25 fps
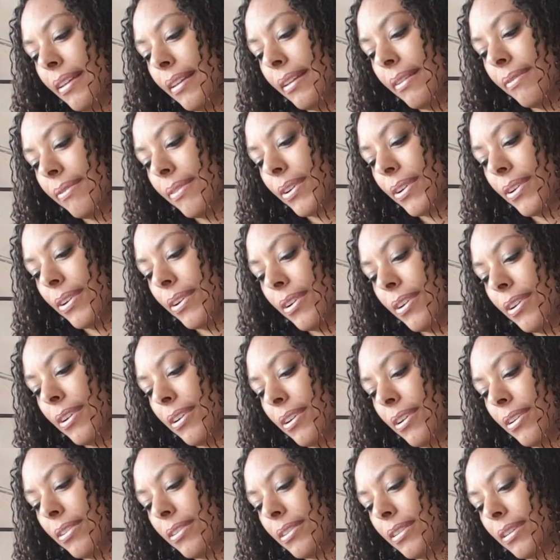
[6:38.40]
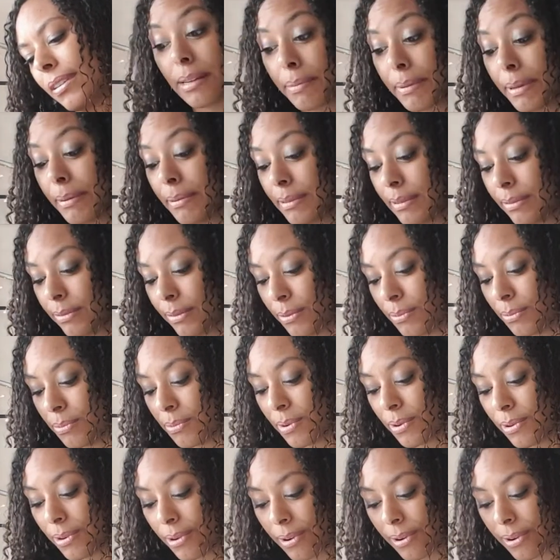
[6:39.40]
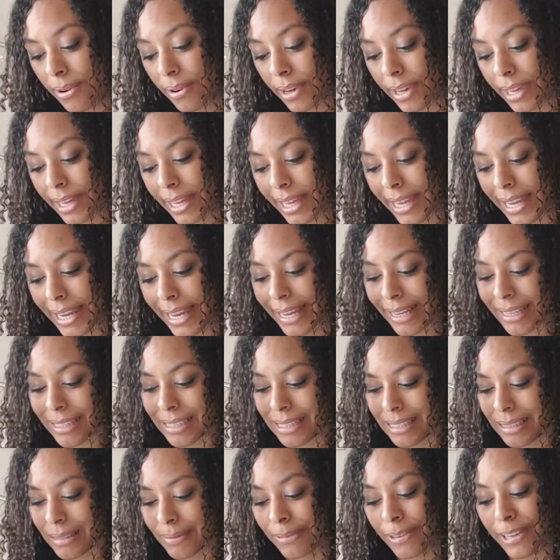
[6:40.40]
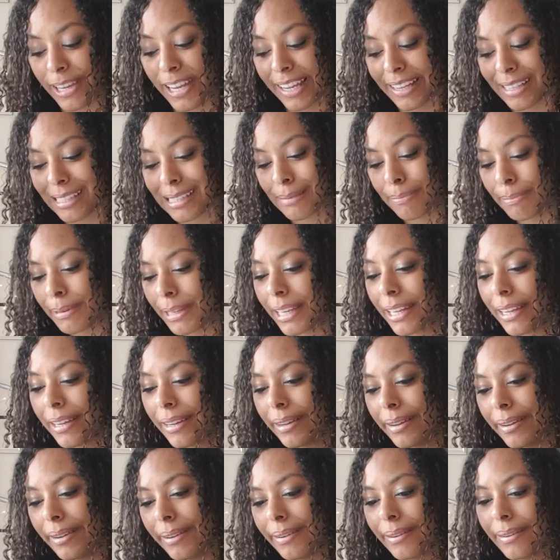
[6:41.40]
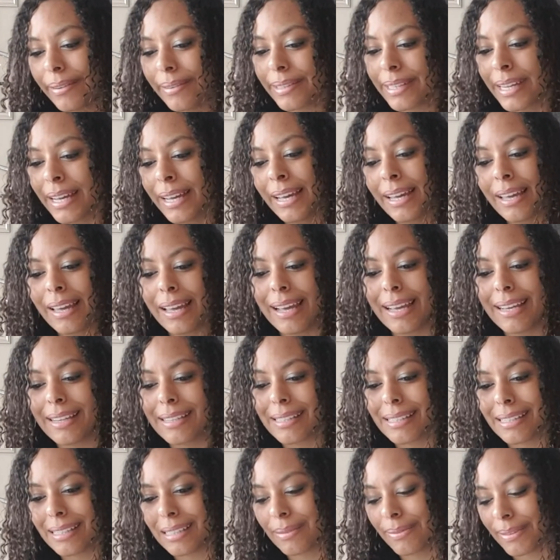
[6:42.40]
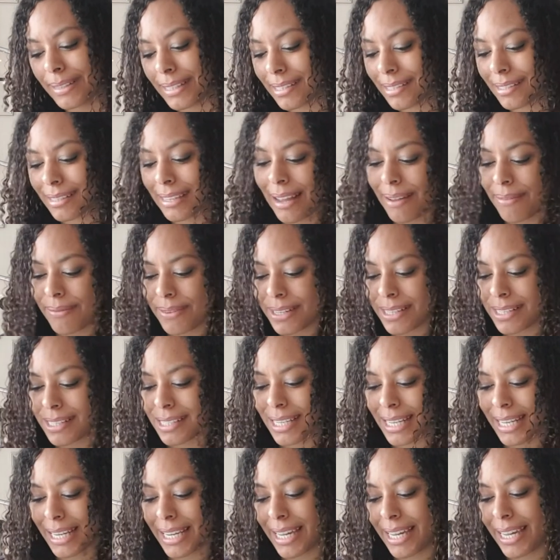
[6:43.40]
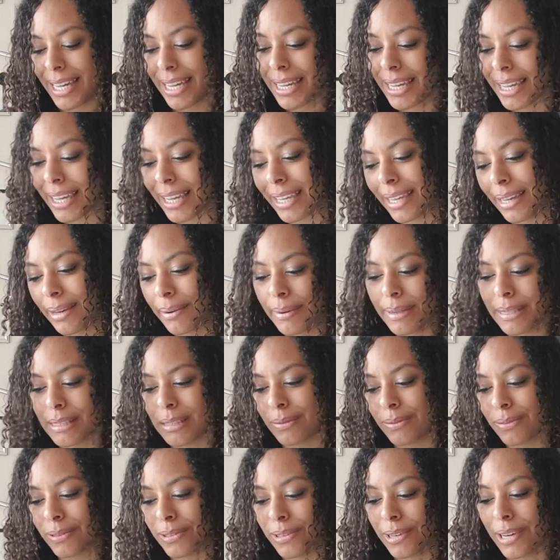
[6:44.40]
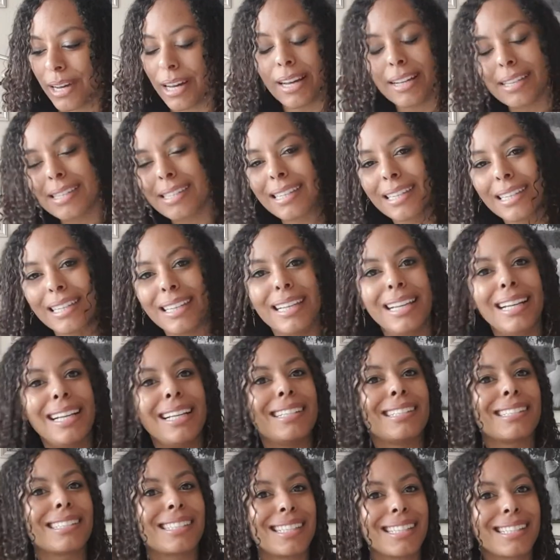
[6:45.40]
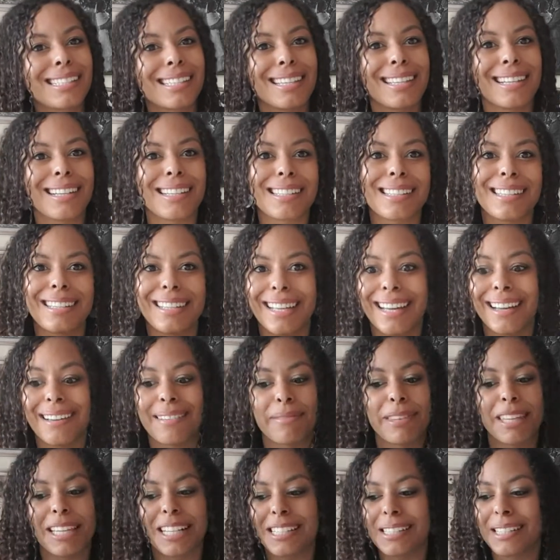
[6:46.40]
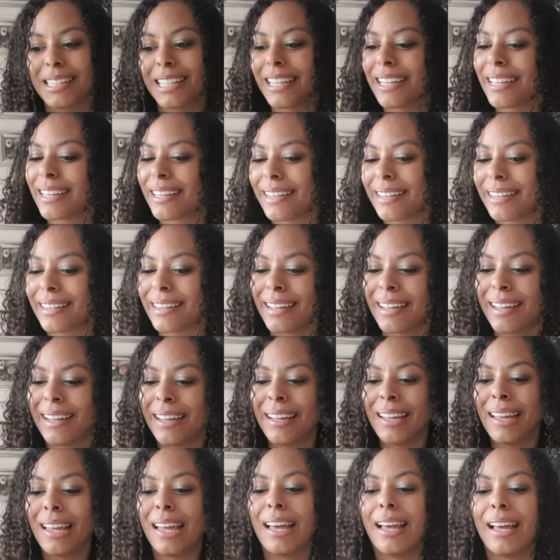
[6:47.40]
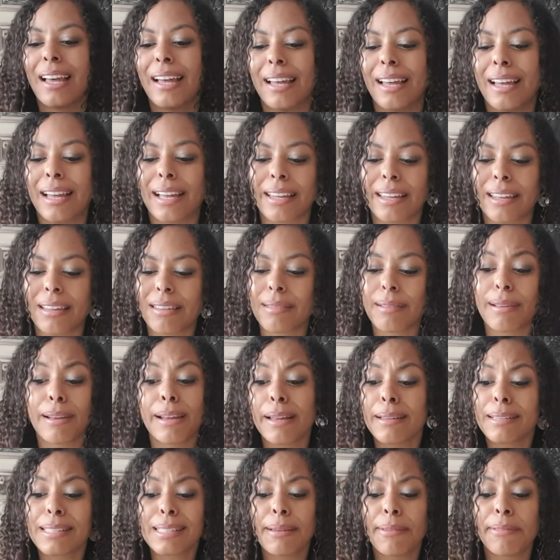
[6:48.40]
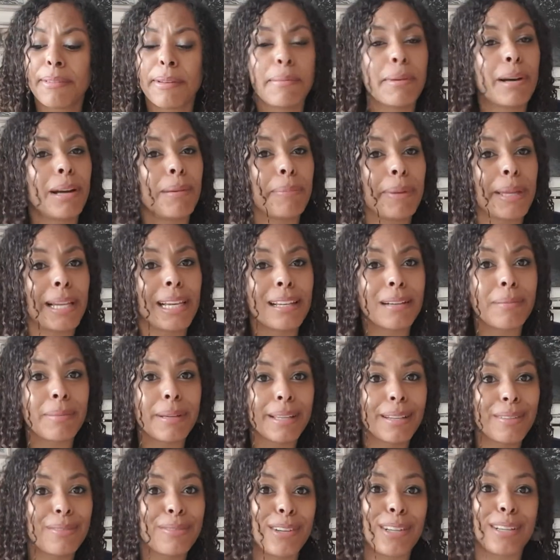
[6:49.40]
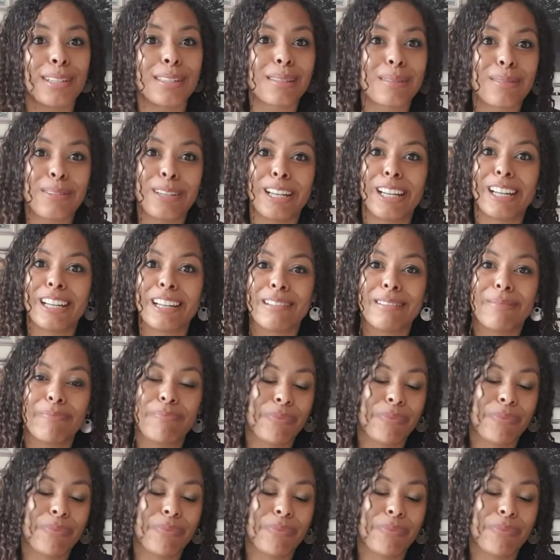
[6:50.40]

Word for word: you've got W is for walk, X is for explode, S is for 70, U is for utterly, just things like that. So yeah, things that you can go through. Some of it might be a little bit advanced for